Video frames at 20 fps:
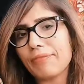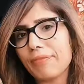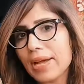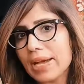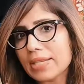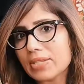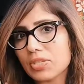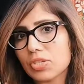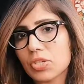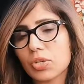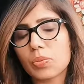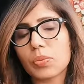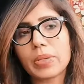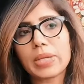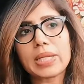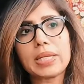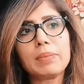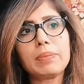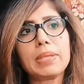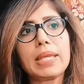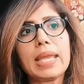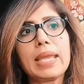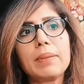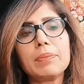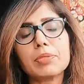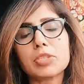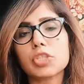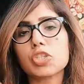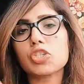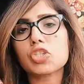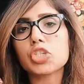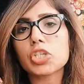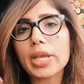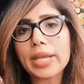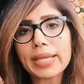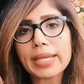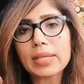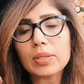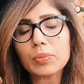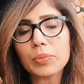faster. We're going to be able to
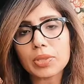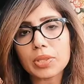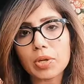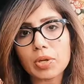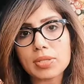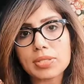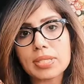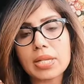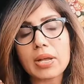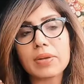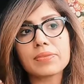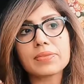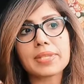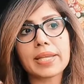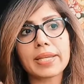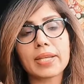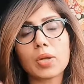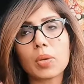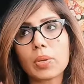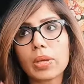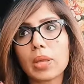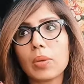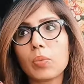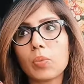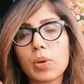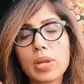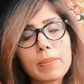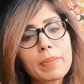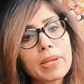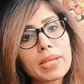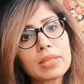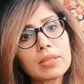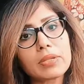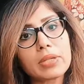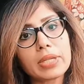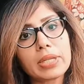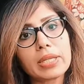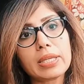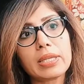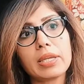check in with ourselves, like, okay, what am I
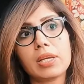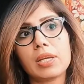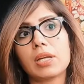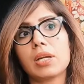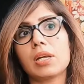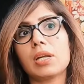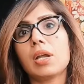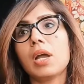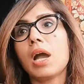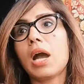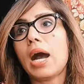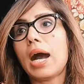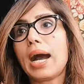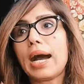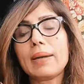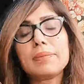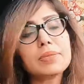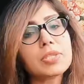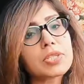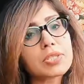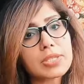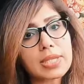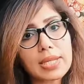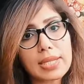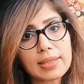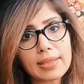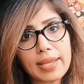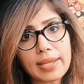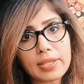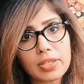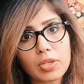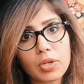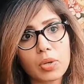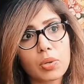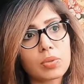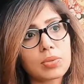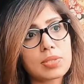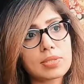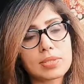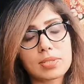learning here? I'm just going to let
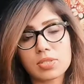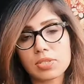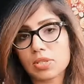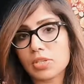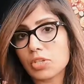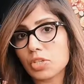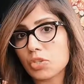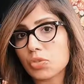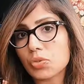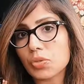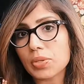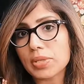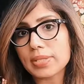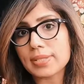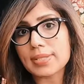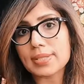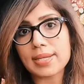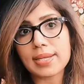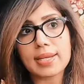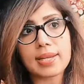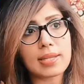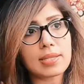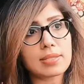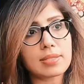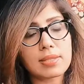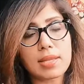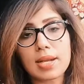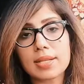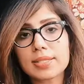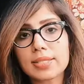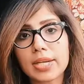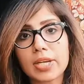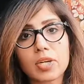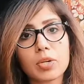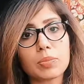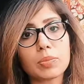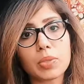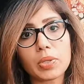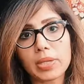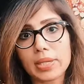go. This is a neutral incident. It's not
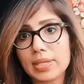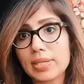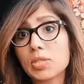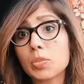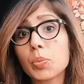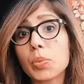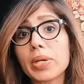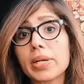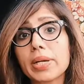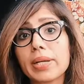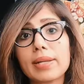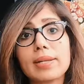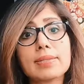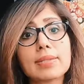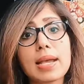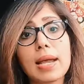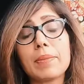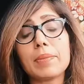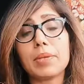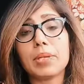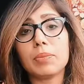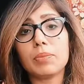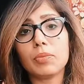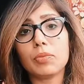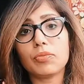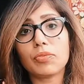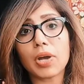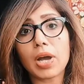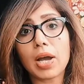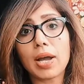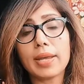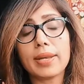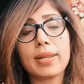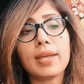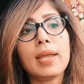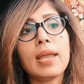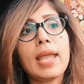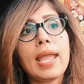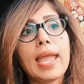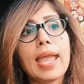terrible. It is what it is. I'm going to move on.
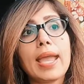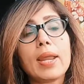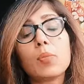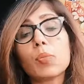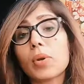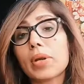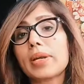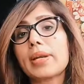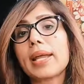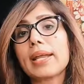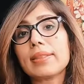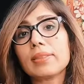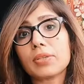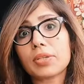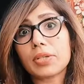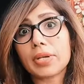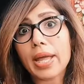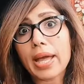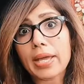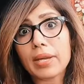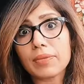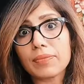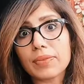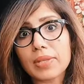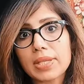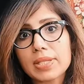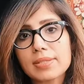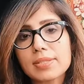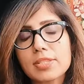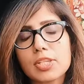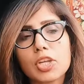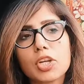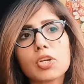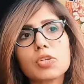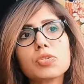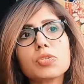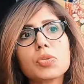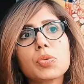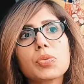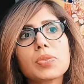And what did I learn out of this? You know,
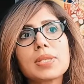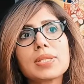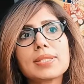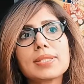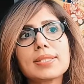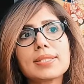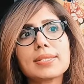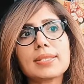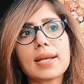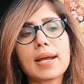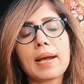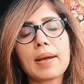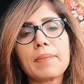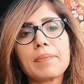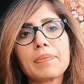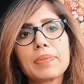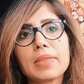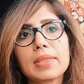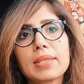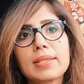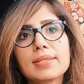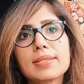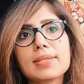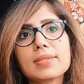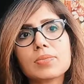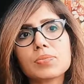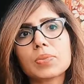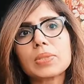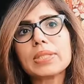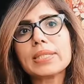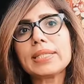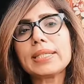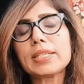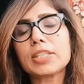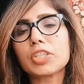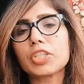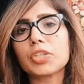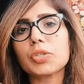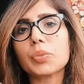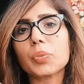so this is really
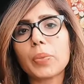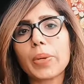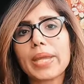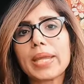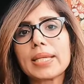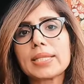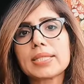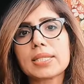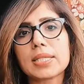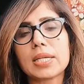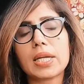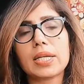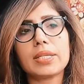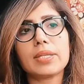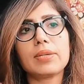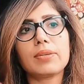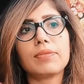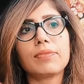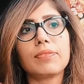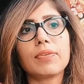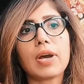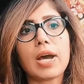a good way to kind of